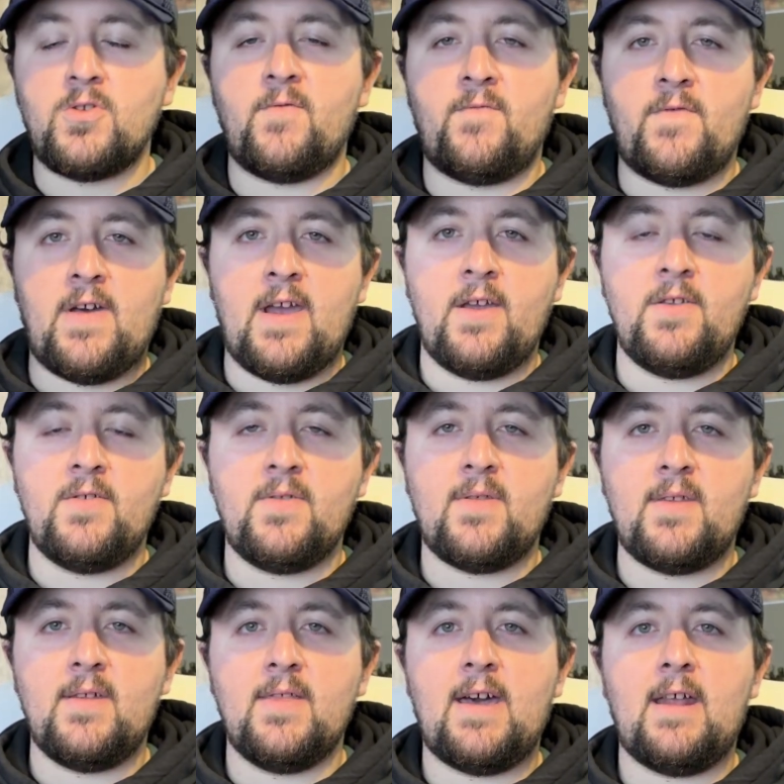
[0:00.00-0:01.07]
and Fire, you'll
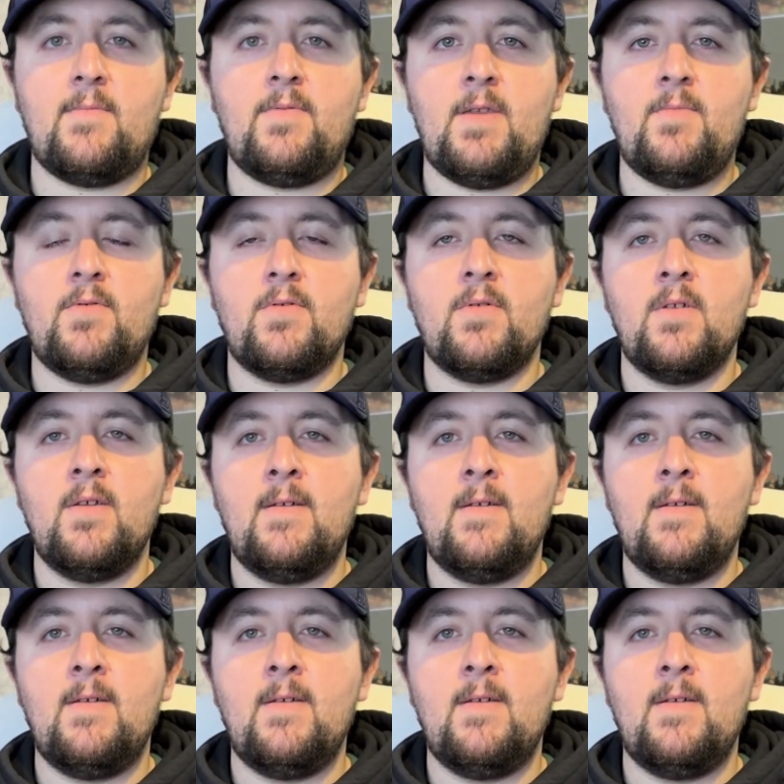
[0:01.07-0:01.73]
see a lot of people